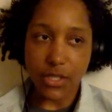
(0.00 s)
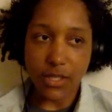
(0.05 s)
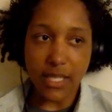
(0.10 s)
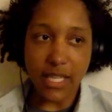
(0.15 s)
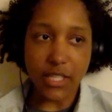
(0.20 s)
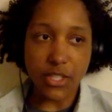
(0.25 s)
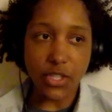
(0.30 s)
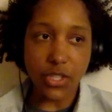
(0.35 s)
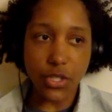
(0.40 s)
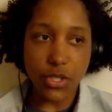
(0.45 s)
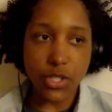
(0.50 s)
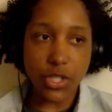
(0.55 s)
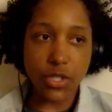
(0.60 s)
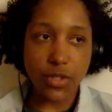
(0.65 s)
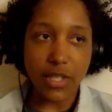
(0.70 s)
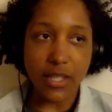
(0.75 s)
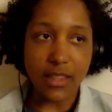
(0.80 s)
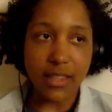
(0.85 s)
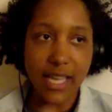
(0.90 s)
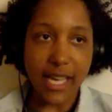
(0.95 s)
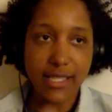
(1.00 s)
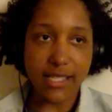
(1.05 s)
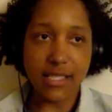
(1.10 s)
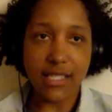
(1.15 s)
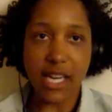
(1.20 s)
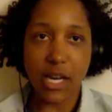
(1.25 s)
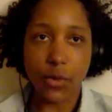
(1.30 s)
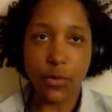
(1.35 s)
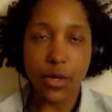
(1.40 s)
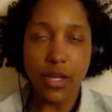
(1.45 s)
And usually that's not,
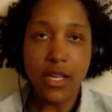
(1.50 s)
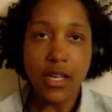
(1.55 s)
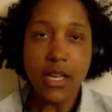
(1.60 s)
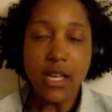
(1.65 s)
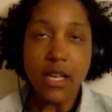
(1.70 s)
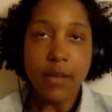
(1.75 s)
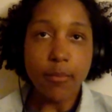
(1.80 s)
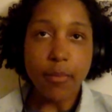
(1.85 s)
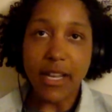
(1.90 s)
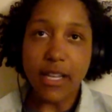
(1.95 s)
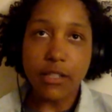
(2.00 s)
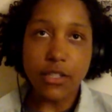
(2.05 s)
my